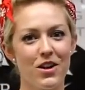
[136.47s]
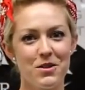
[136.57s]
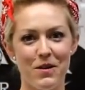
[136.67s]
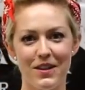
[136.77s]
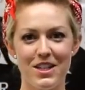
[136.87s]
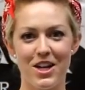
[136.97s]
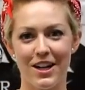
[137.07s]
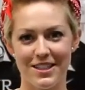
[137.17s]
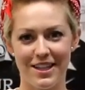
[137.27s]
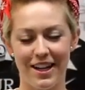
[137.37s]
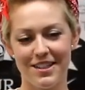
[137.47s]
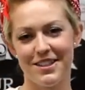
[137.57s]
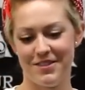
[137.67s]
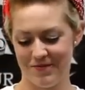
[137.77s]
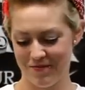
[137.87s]
talked about the jack stand.
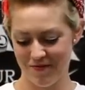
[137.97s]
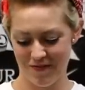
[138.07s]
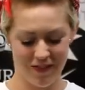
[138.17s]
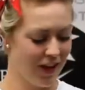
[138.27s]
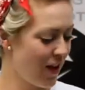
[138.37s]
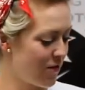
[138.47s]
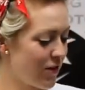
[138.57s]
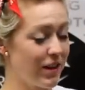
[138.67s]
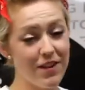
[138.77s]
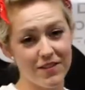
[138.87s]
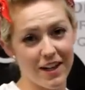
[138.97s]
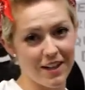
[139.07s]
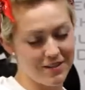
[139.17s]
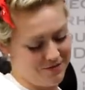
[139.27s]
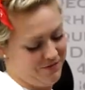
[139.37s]
Now if you're lifting,